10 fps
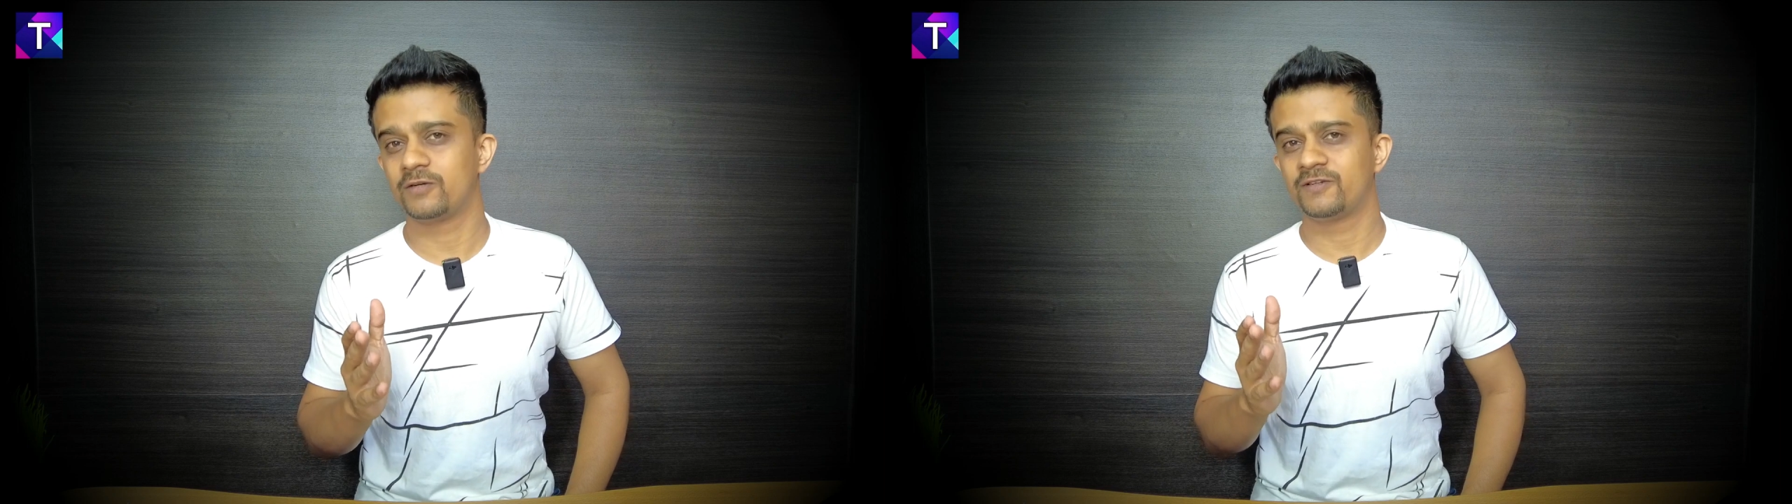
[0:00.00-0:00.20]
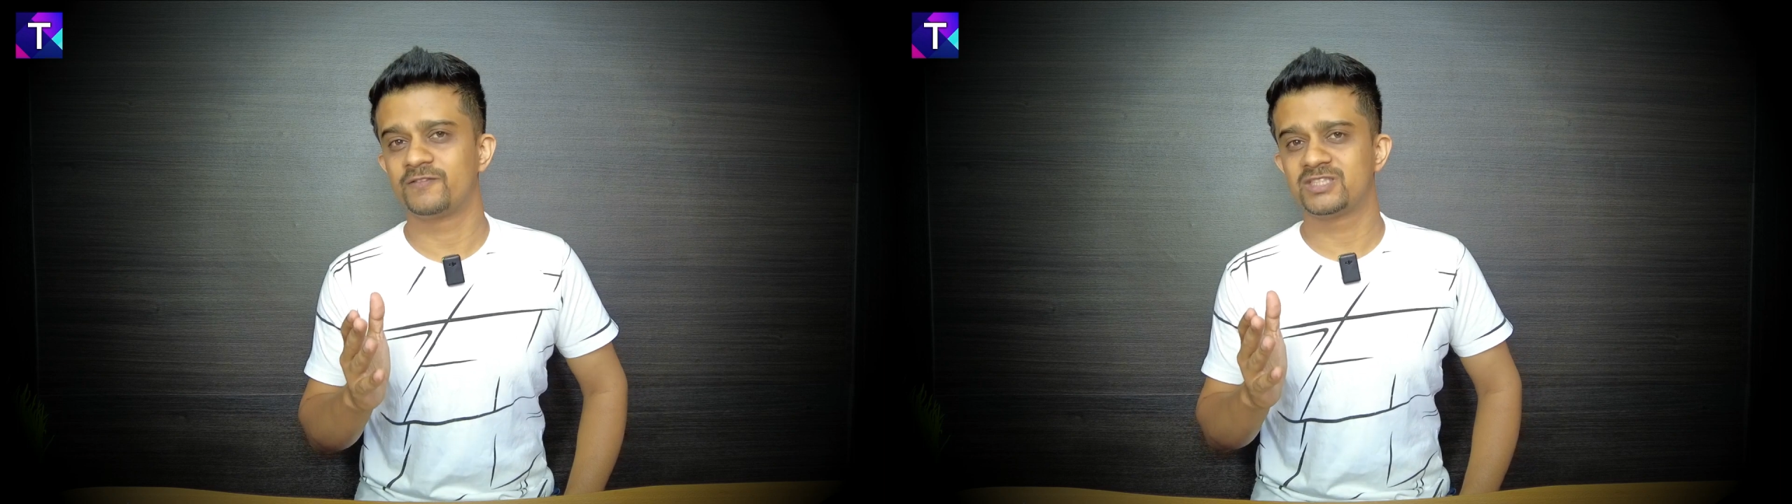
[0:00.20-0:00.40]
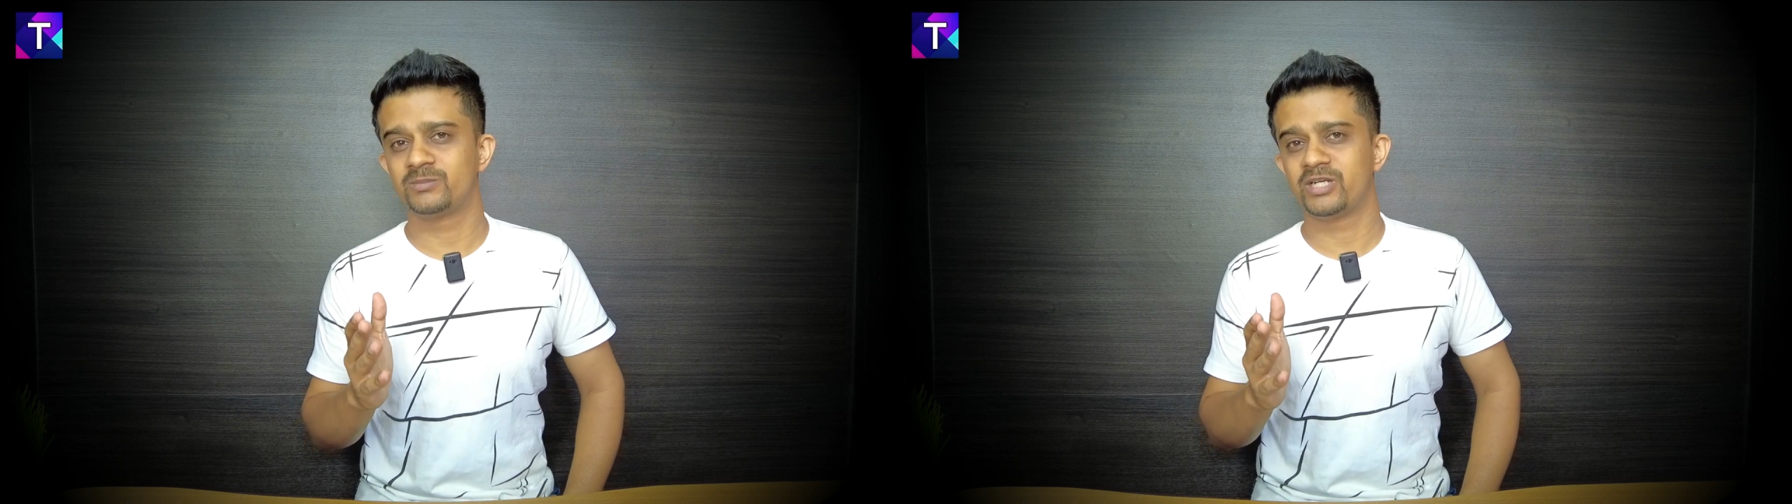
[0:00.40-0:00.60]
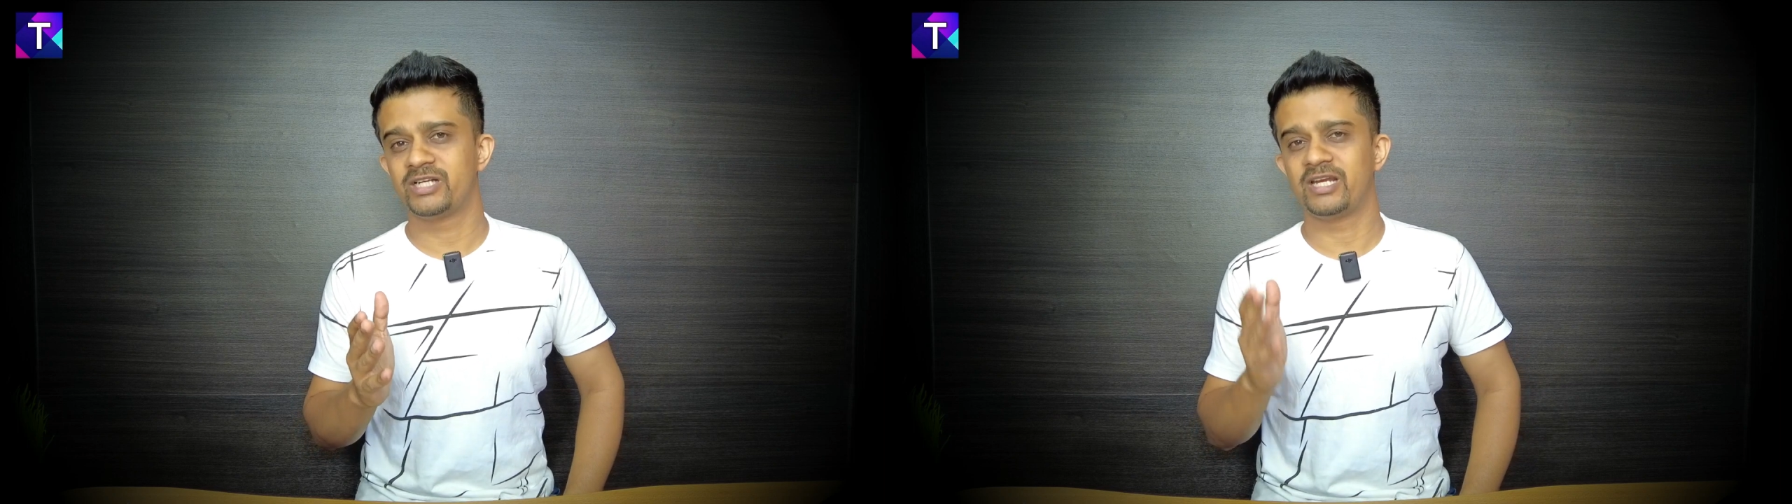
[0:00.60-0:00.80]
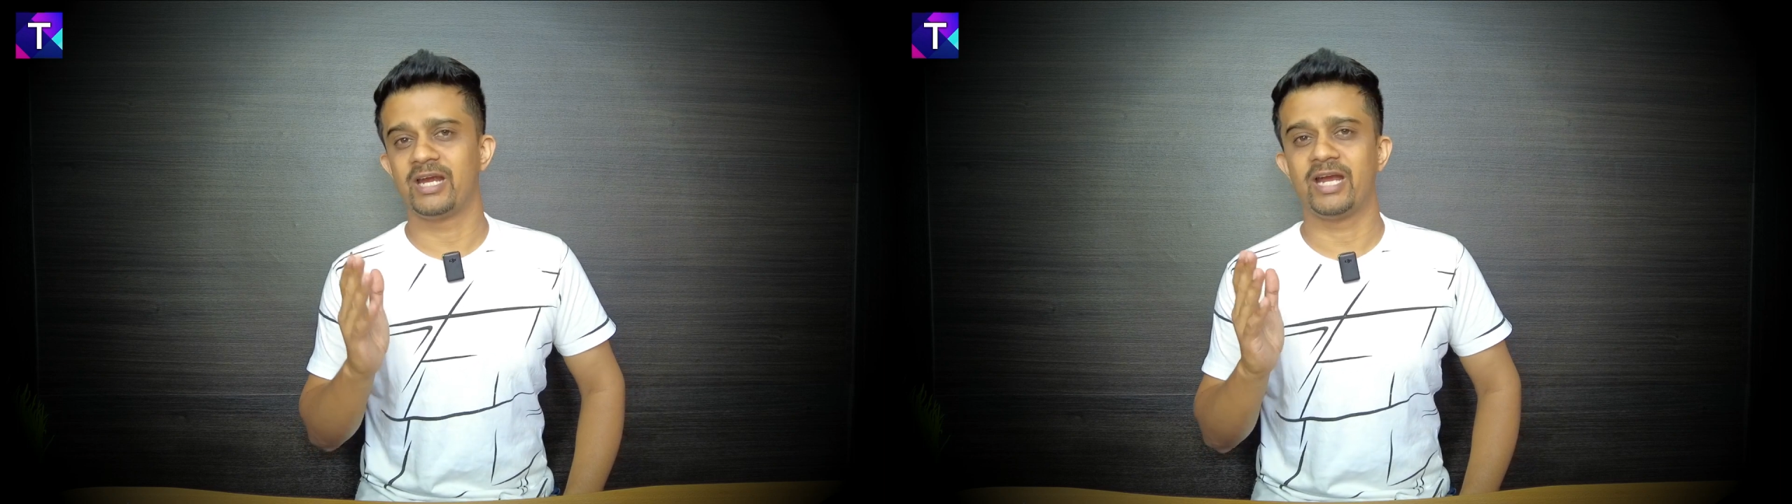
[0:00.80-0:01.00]
of a
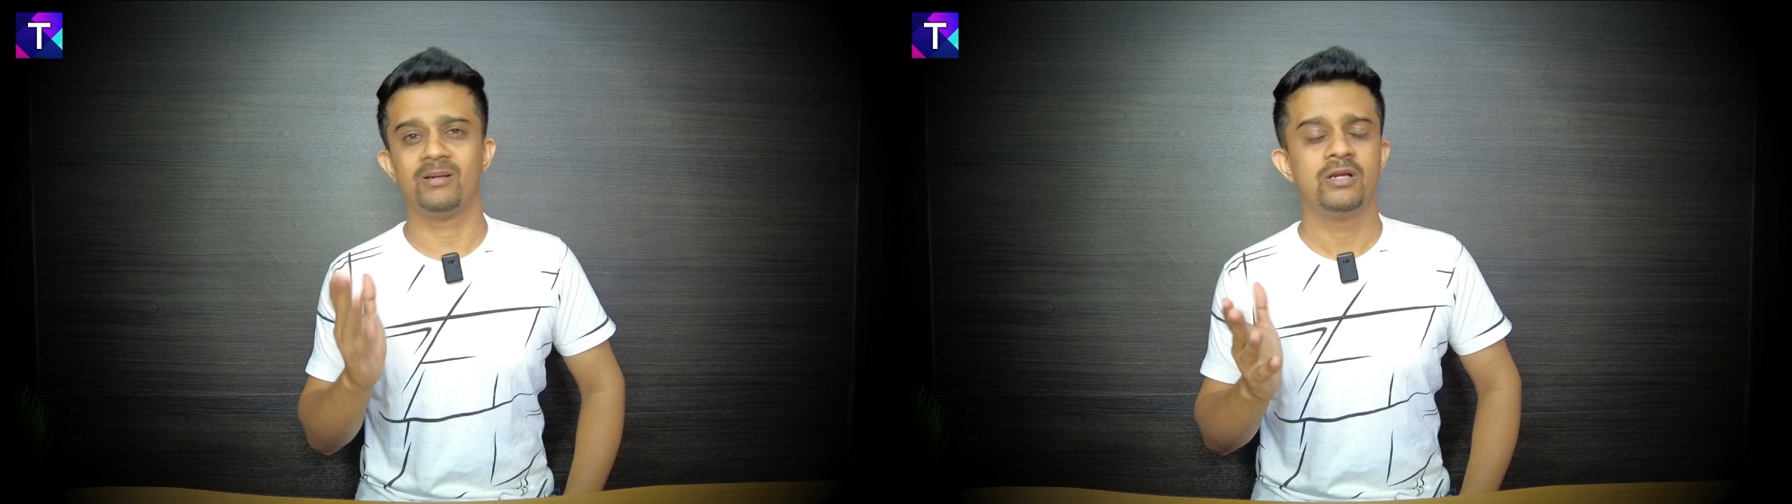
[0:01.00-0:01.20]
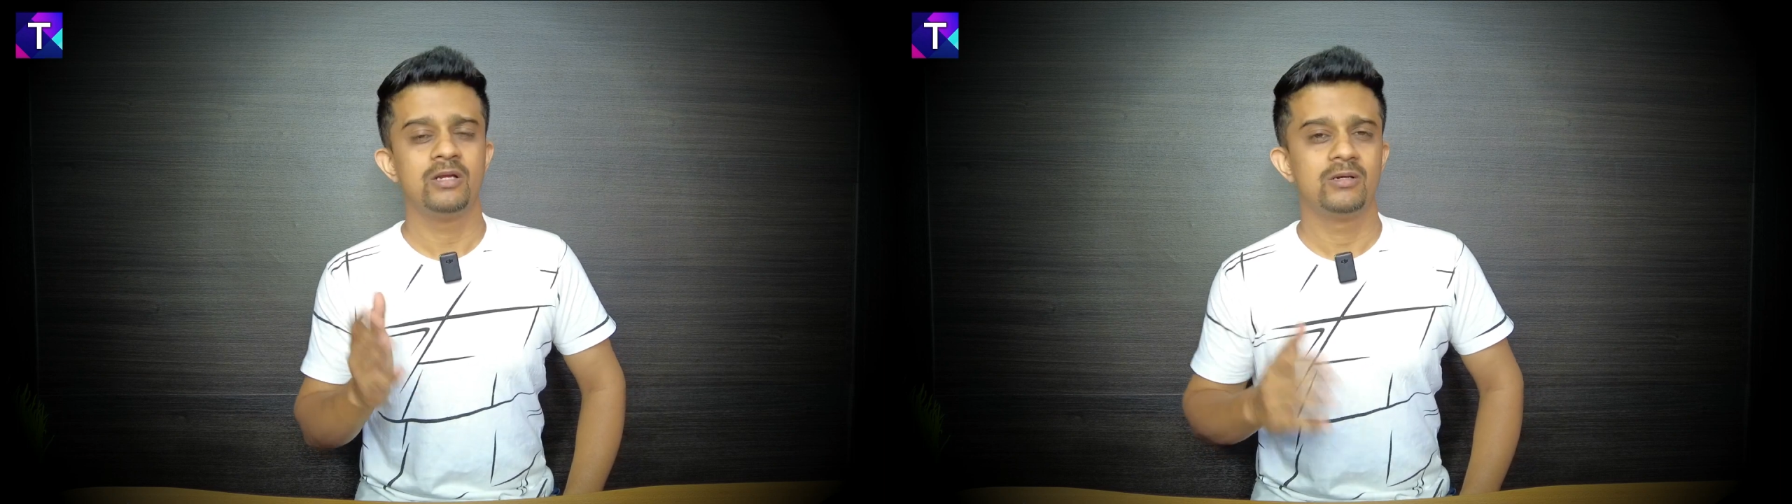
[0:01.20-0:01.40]
visibility and